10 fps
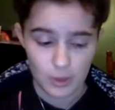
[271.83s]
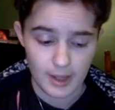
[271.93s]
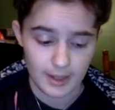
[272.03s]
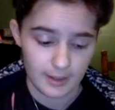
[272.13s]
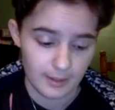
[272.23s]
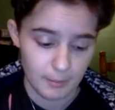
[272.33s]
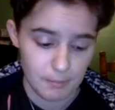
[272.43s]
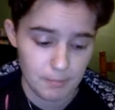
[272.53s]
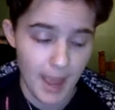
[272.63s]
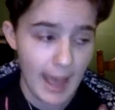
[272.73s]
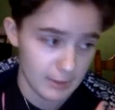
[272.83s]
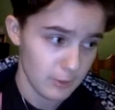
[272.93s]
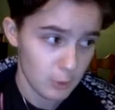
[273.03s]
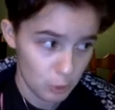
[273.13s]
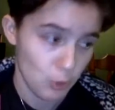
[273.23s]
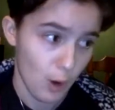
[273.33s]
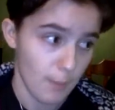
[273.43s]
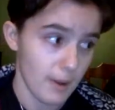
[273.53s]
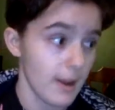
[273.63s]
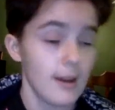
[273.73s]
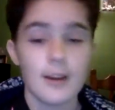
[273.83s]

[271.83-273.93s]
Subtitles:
like past trauma.